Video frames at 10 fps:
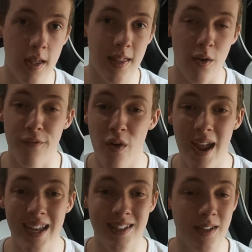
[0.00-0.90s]
They're
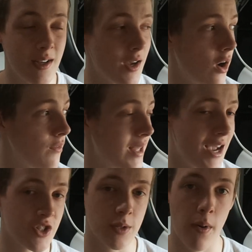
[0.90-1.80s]
afraid of
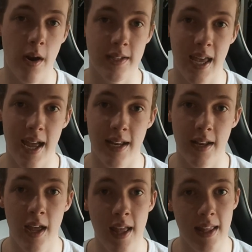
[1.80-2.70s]
nationalist parties getting in.